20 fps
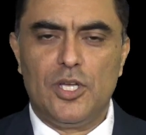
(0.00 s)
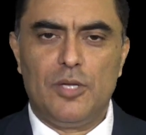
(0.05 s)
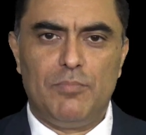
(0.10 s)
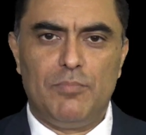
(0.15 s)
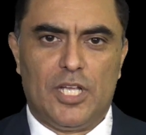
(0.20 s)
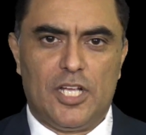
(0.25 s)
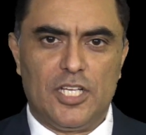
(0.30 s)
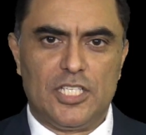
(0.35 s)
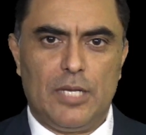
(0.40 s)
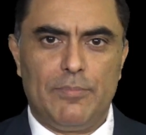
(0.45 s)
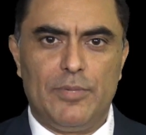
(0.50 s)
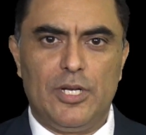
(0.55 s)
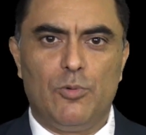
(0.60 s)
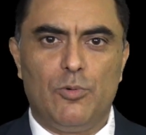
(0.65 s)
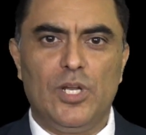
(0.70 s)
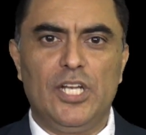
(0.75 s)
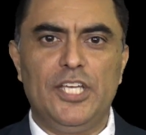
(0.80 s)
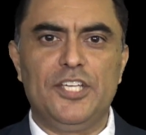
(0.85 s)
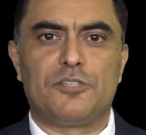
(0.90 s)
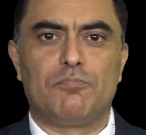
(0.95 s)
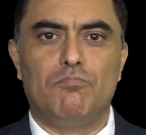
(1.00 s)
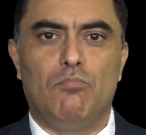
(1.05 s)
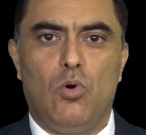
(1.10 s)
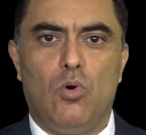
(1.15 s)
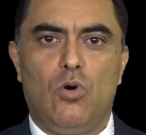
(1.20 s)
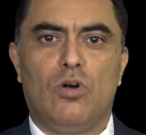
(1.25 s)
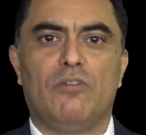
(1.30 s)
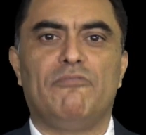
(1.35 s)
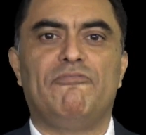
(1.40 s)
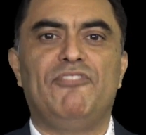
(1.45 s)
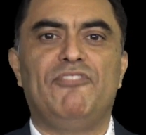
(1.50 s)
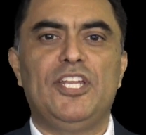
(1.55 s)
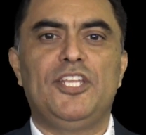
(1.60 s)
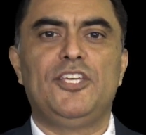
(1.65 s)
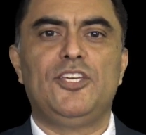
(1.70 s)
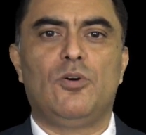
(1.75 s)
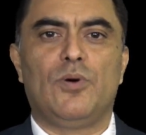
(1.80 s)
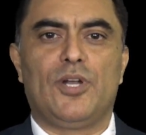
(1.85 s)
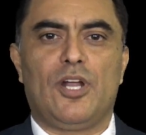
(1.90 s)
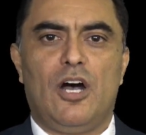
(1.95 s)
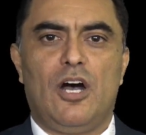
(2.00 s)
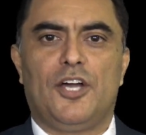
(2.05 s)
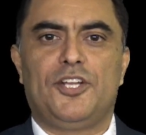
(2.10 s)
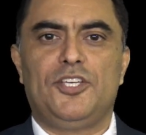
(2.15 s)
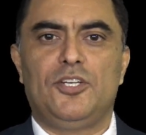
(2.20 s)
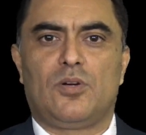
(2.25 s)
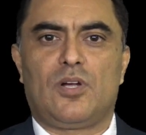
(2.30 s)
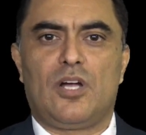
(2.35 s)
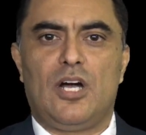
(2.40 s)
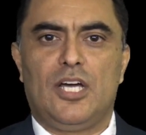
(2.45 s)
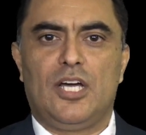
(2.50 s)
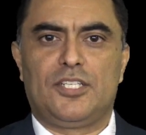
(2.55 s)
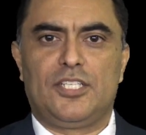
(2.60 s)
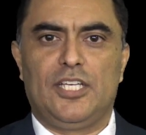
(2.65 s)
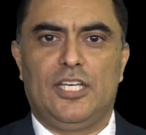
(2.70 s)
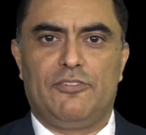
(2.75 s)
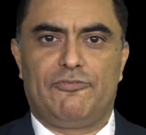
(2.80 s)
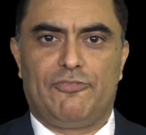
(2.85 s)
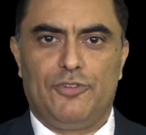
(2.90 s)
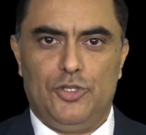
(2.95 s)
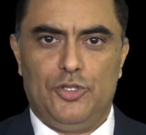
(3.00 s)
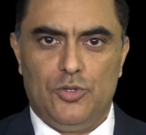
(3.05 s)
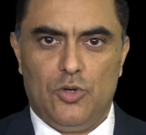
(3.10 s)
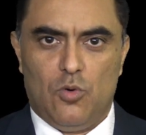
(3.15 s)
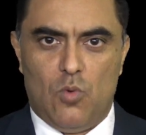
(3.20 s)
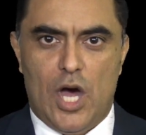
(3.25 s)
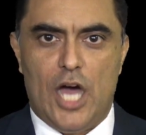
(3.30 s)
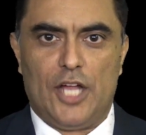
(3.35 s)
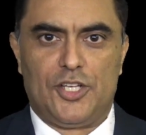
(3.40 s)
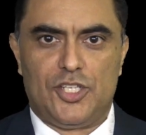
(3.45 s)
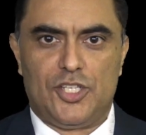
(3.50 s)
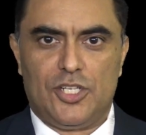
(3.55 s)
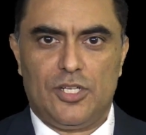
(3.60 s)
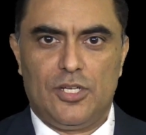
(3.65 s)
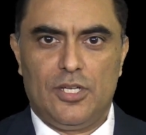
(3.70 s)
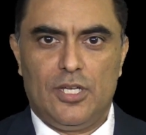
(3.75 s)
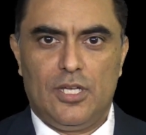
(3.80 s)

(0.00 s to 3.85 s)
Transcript: because I'm going to release more video and audio content for you to watch,